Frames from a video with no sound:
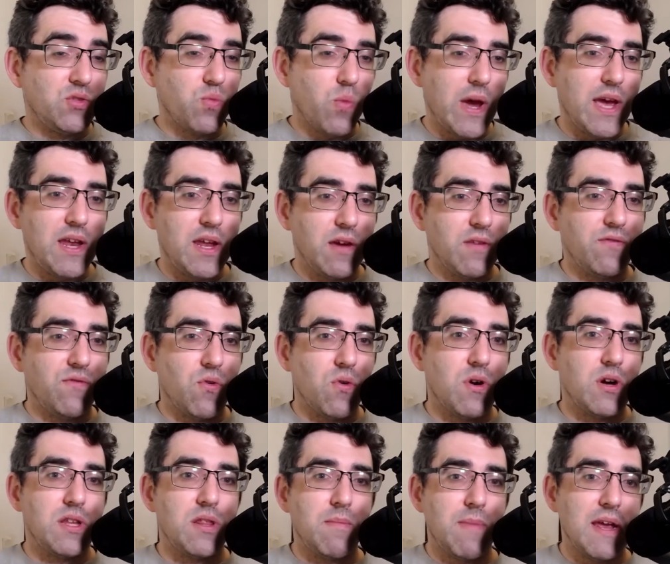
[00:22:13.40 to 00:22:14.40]
waiting for
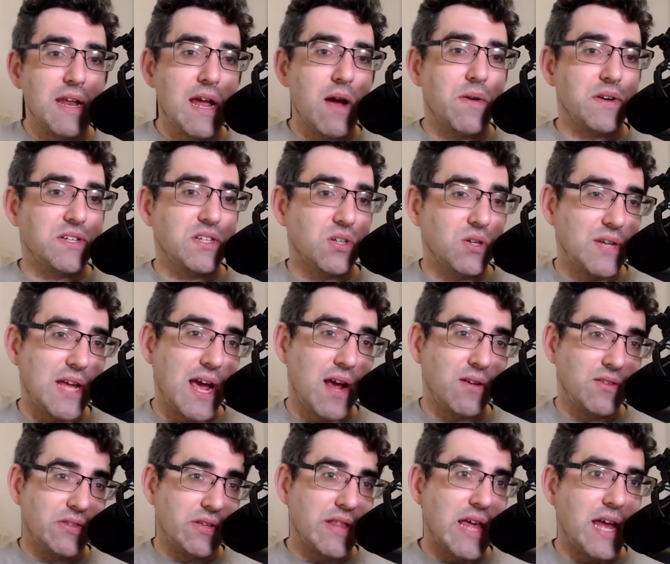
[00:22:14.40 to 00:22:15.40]
the main network to go down
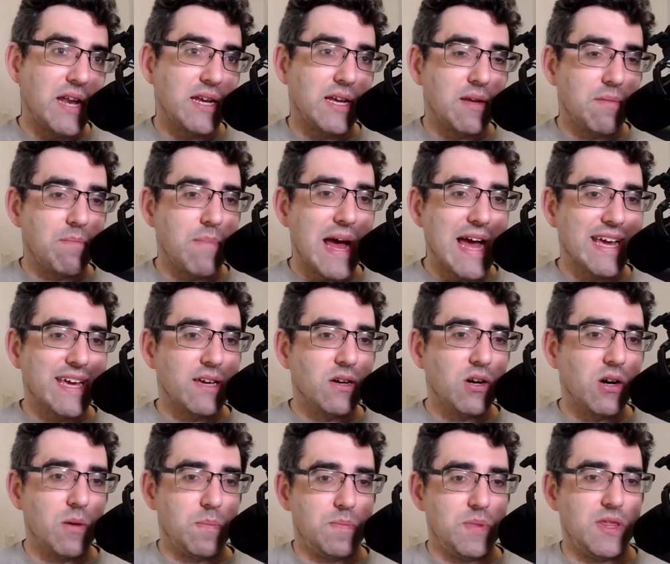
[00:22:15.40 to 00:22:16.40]
so that it can back
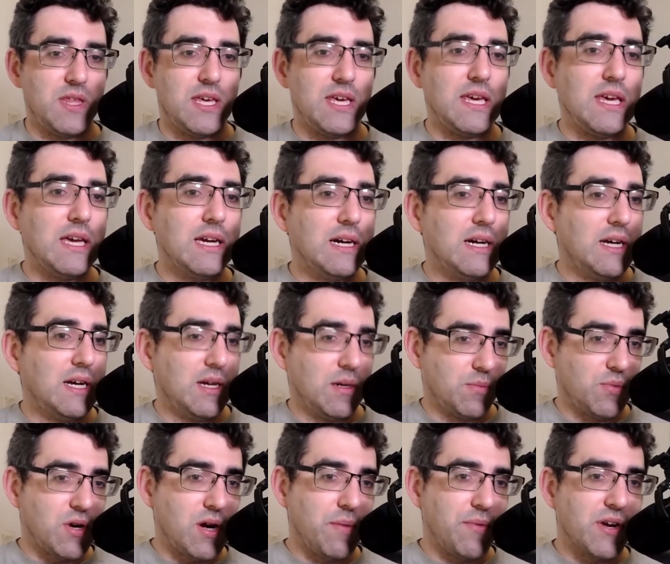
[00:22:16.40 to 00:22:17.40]
up the
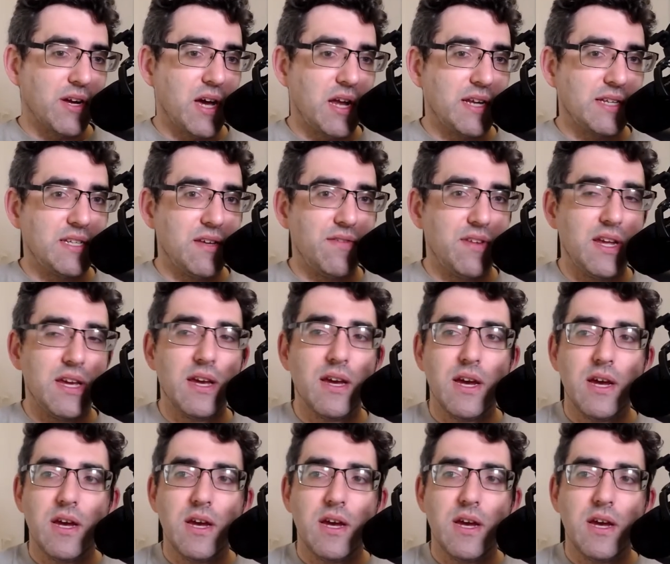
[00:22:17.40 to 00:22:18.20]
primary connectivity.